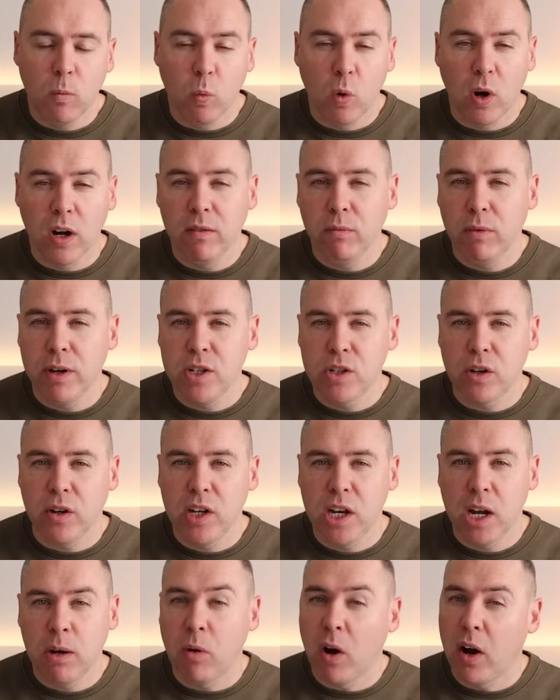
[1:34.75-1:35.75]
One of which
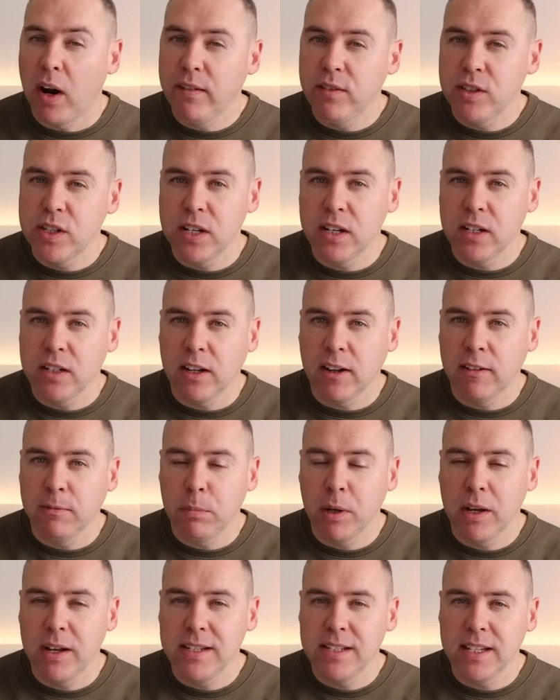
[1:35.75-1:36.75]
I know I've turned
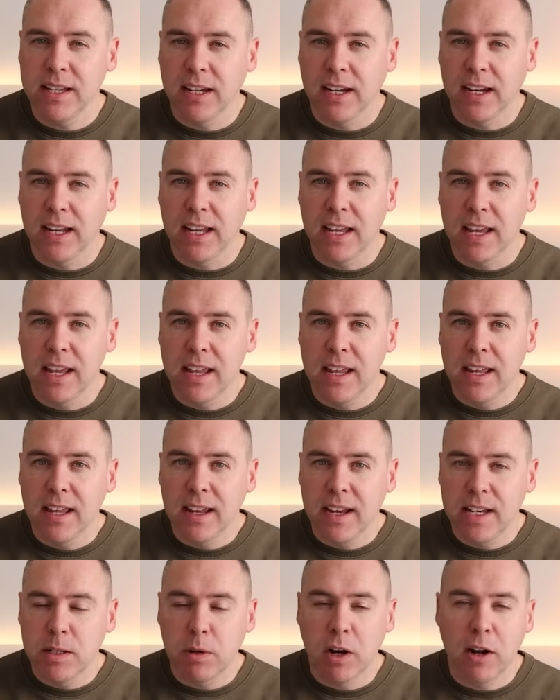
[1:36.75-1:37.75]
off personally
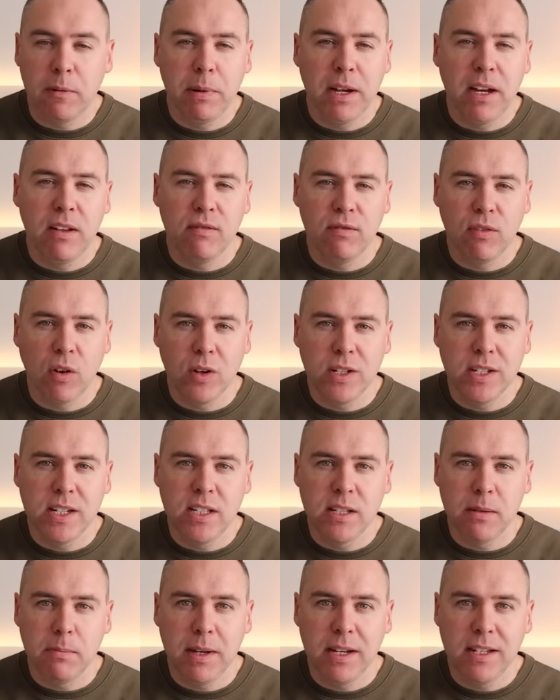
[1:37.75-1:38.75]
is when I've been
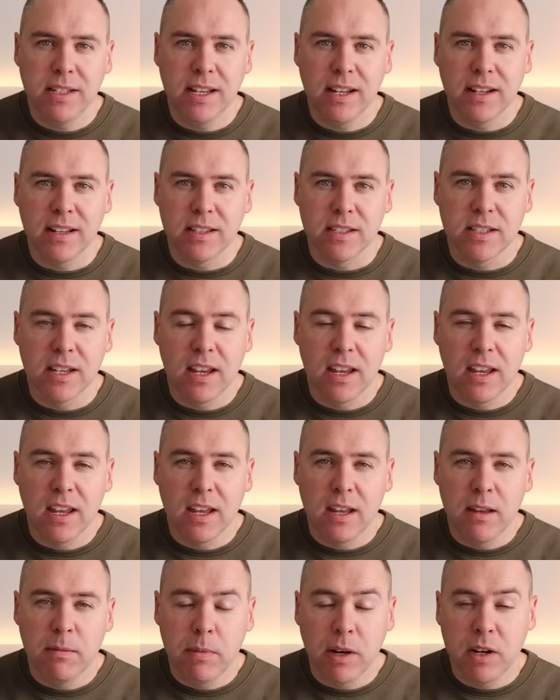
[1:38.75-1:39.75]
invited to meetings.
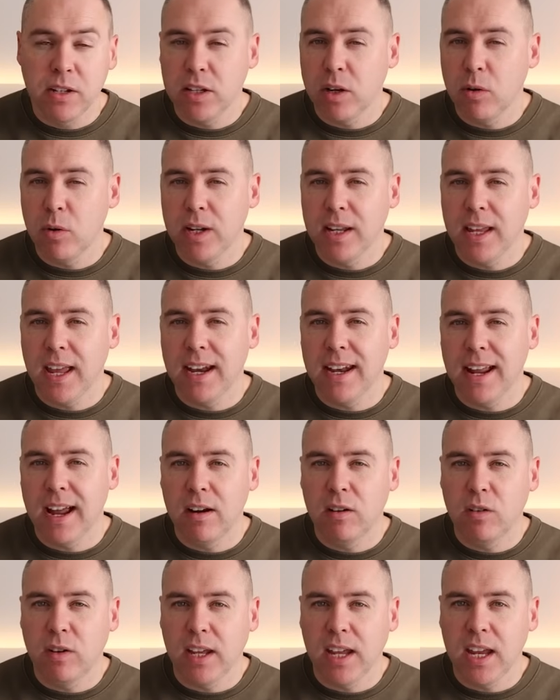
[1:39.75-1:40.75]
Because I already get an
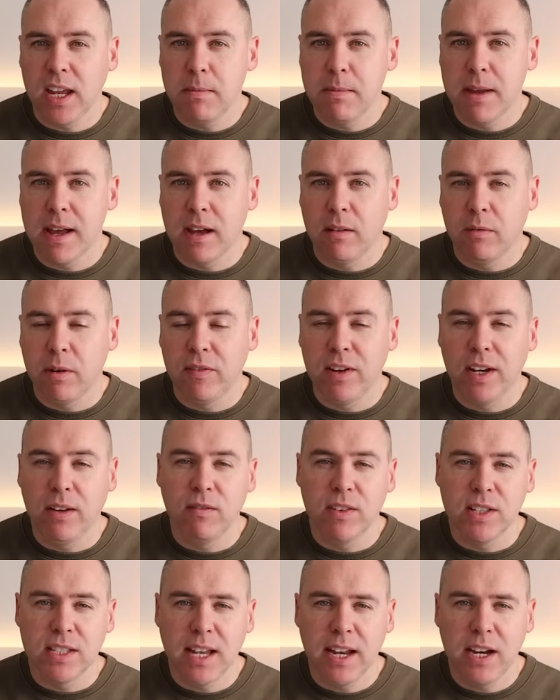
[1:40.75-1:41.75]
Outlook email with an
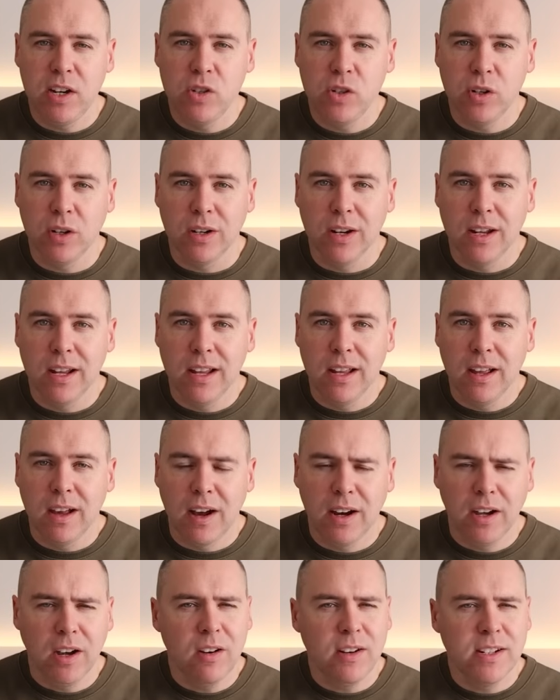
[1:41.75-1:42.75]
invitation,
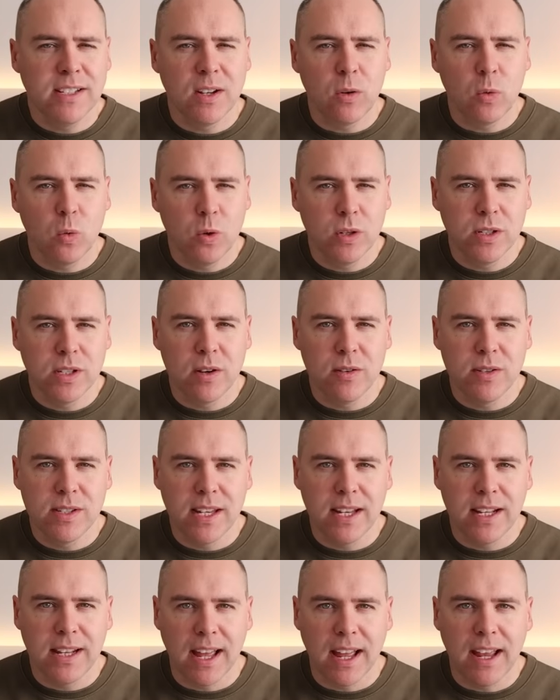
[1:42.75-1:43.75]
I don't need to also
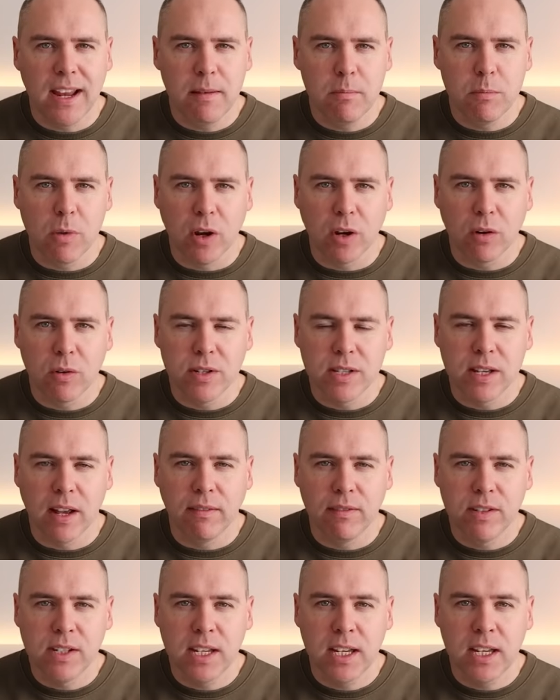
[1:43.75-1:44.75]
see that in
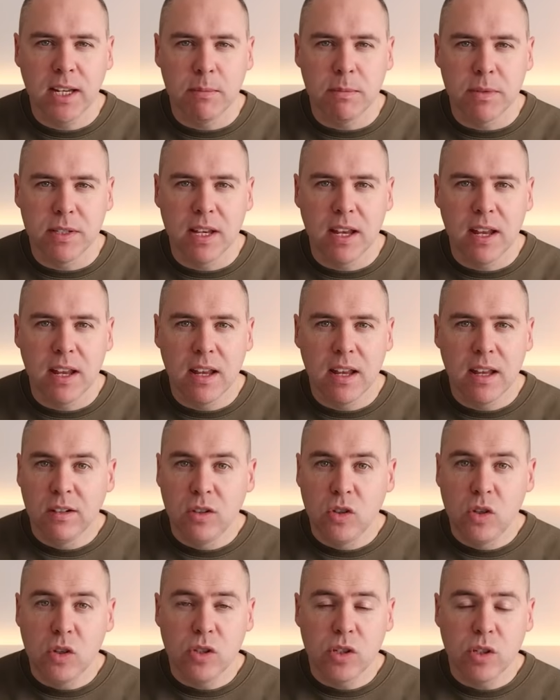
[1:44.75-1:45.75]
Microsoft Teams.
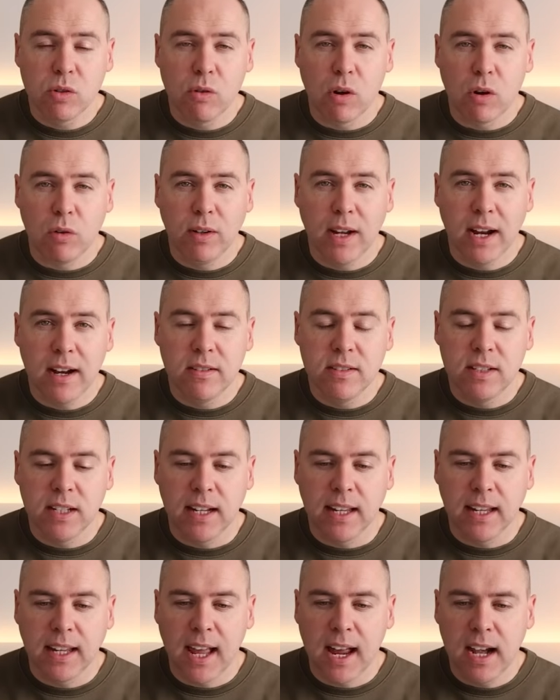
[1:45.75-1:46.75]
Just scroll down
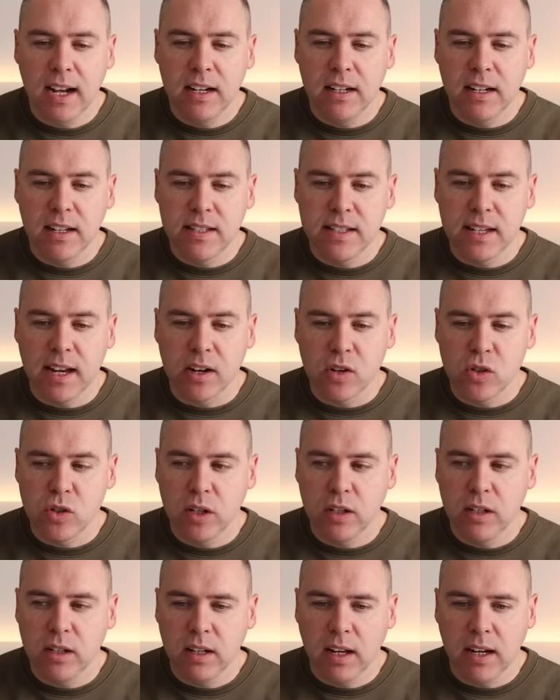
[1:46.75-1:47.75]
to the calendar
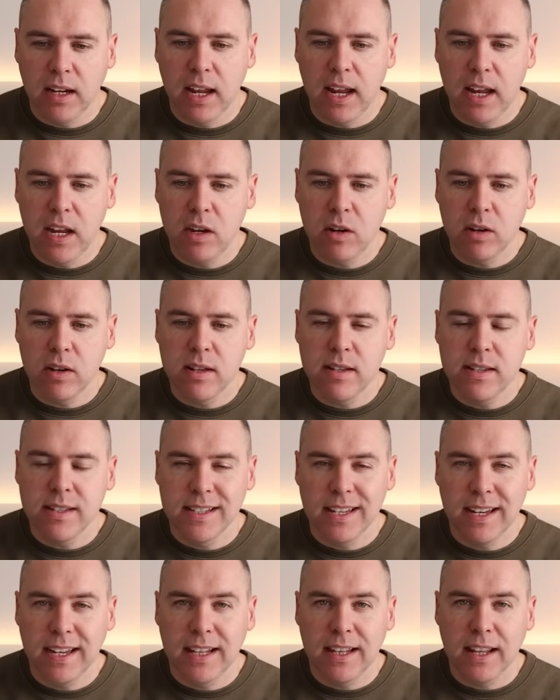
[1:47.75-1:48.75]
section, and here you can
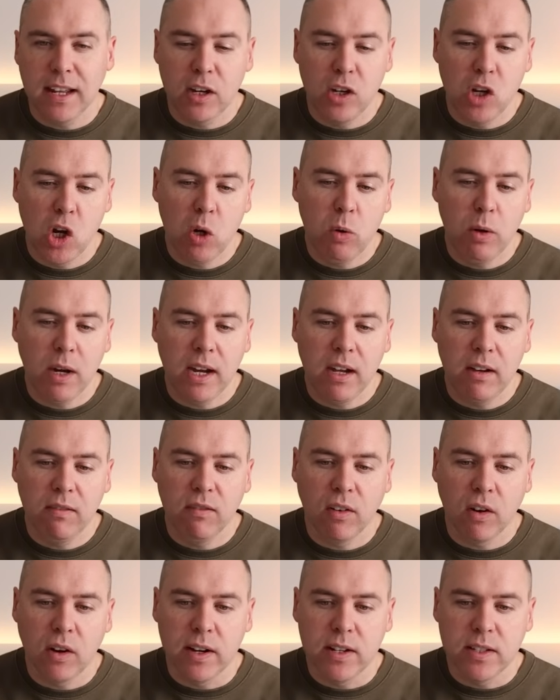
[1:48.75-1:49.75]
see that new
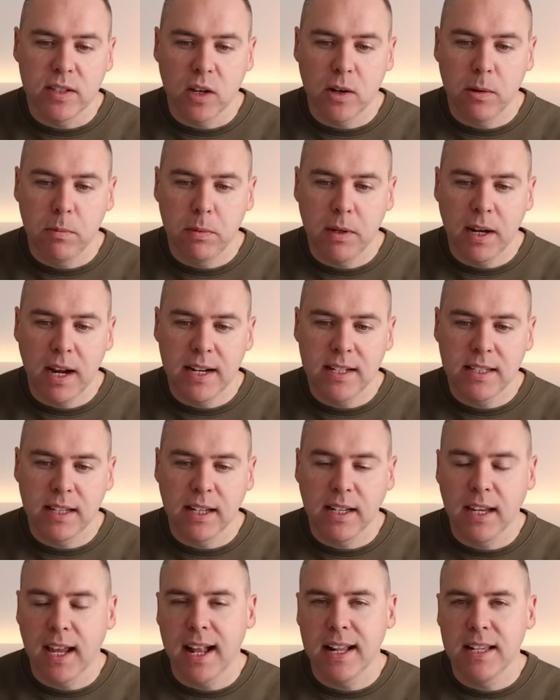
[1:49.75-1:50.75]
invites,
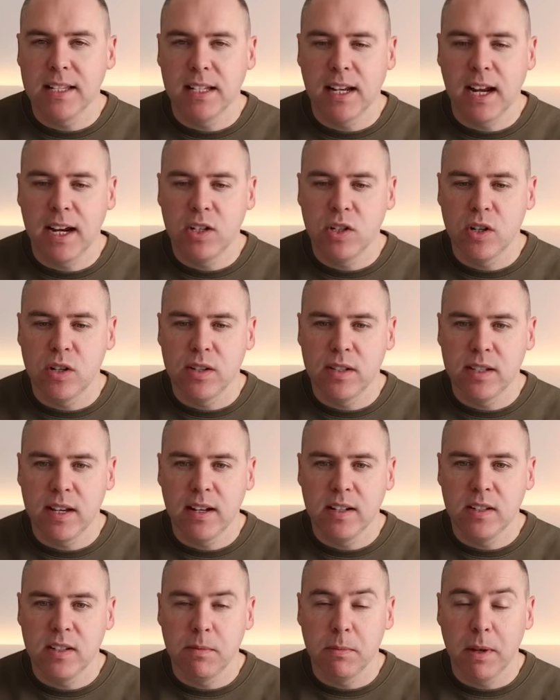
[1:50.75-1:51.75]
updates, and cancellations
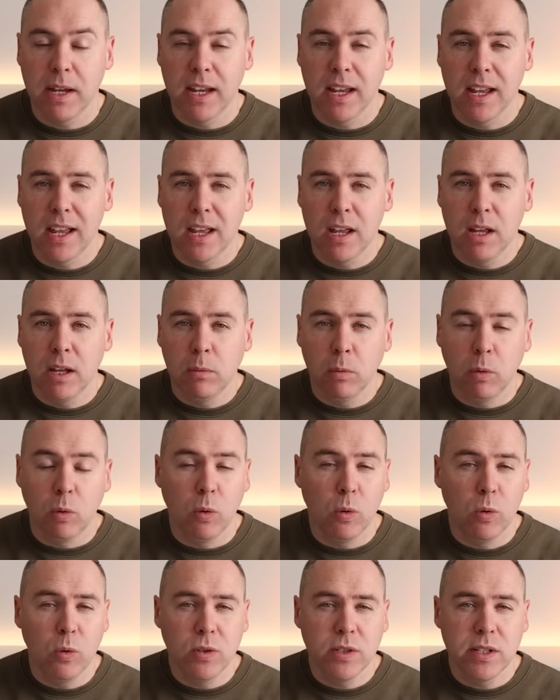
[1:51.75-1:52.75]
sent to me
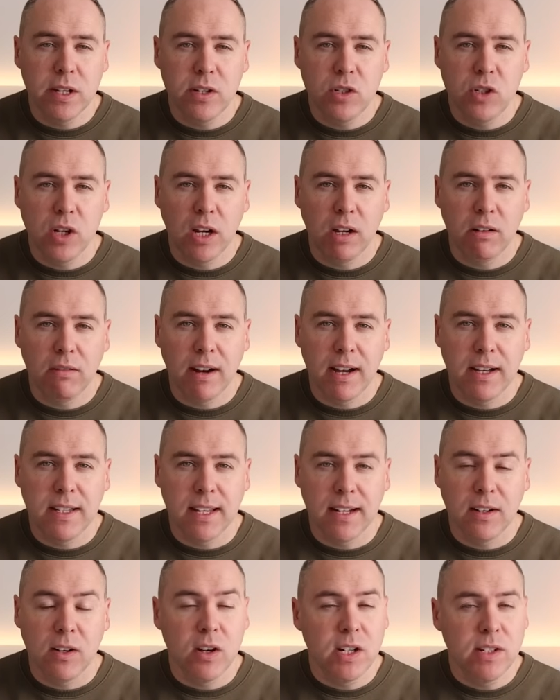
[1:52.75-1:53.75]
will also
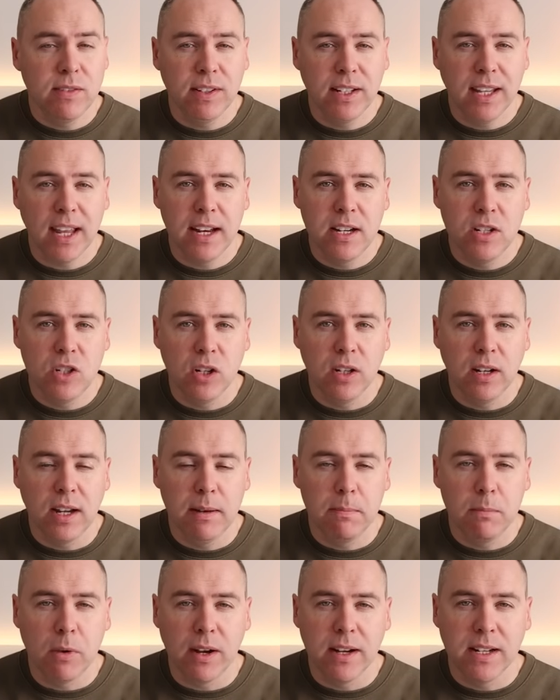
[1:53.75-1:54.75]
generate a notification
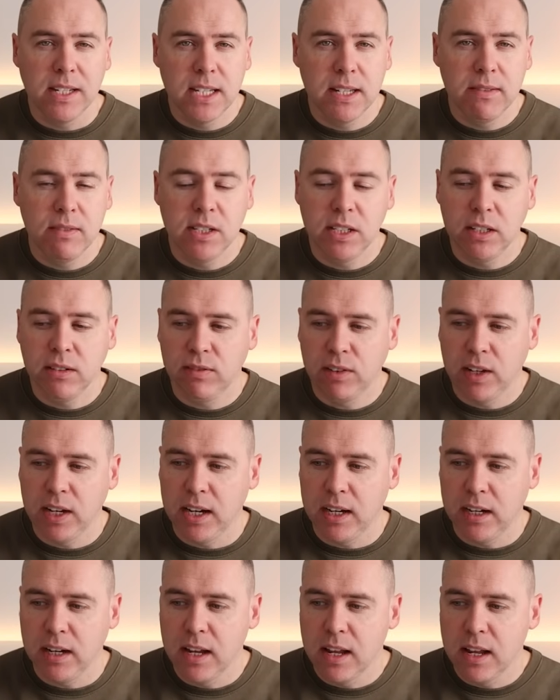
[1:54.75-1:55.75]
in my activity
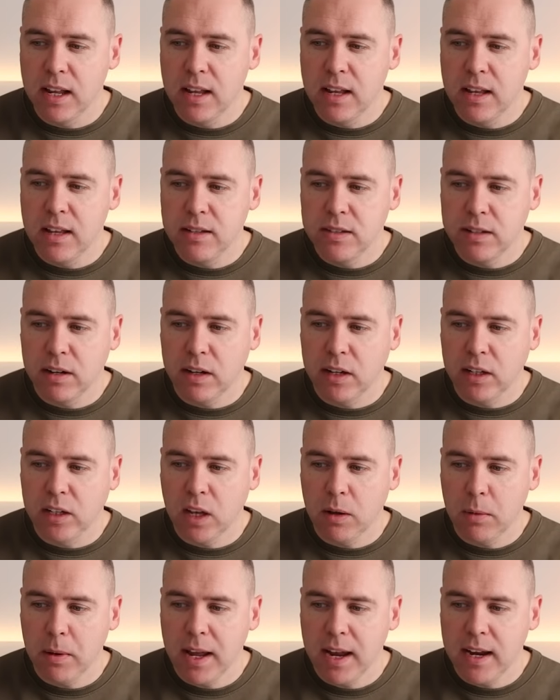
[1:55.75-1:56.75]
feed. So I'm going to
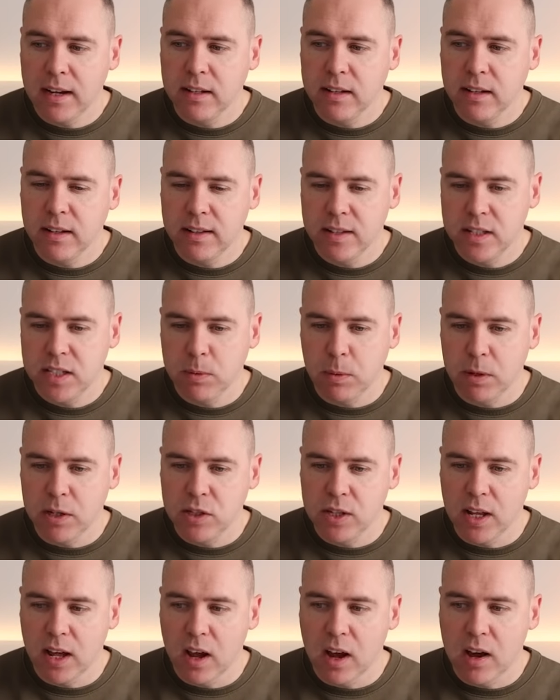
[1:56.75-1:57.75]
go ahead and
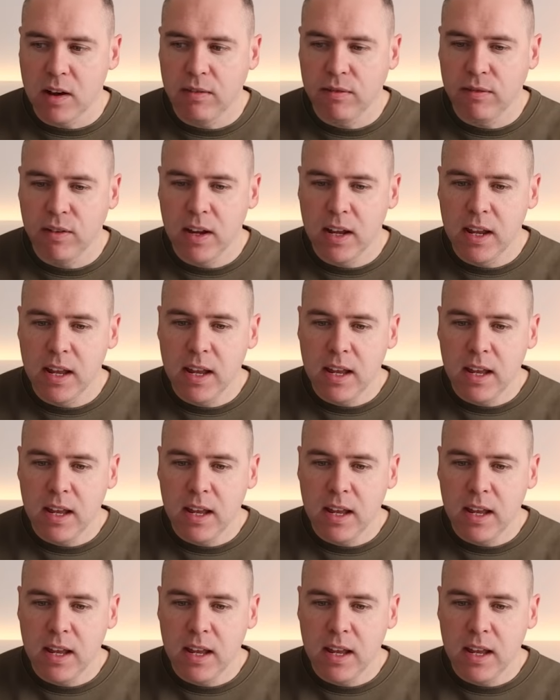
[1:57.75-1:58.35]
switch that off.